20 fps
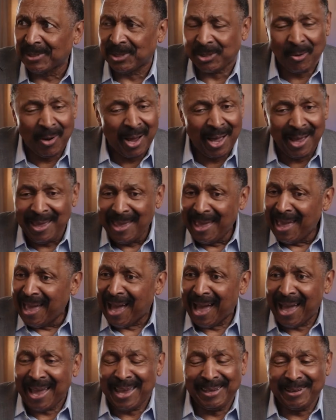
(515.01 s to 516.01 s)
So I
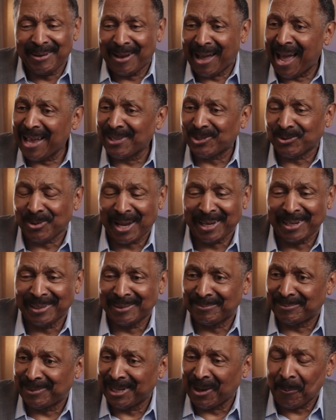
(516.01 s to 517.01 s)
try
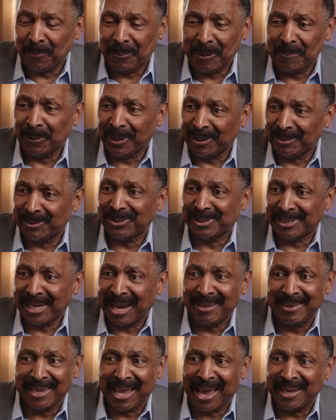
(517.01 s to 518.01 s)
to help people
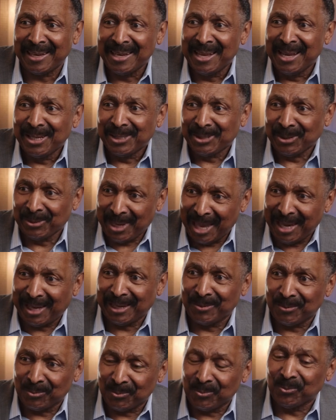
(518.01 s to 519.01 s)
understand that so they
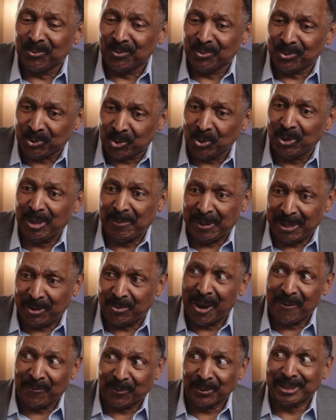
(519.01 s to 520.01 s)
can truly be
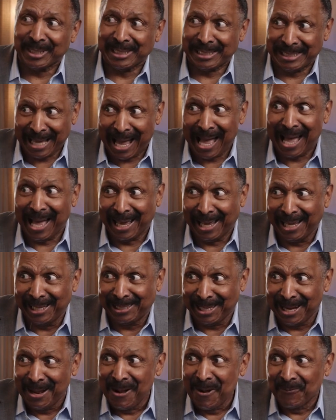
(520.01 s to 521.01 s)
grateful to
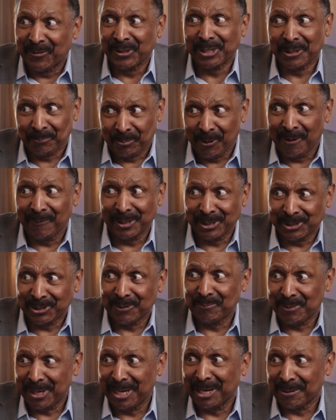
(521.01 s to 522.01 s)
God for the privilege
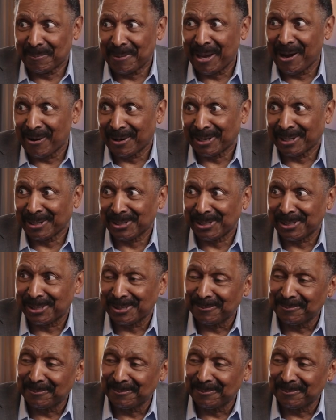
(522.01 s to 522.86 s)
of being Americans.